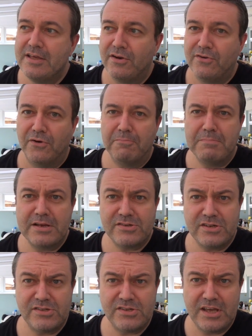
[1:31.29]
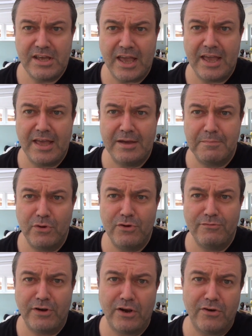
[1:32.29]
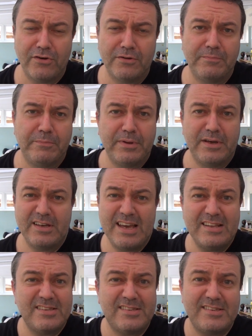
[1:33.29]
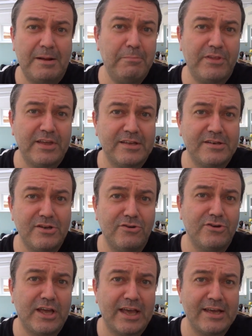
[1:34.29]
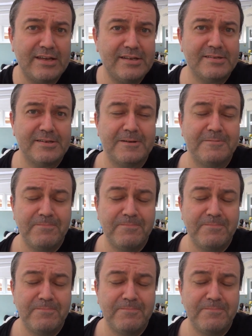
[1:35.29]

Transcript: Not much to see here, move along, but it's something to look at, isn't it?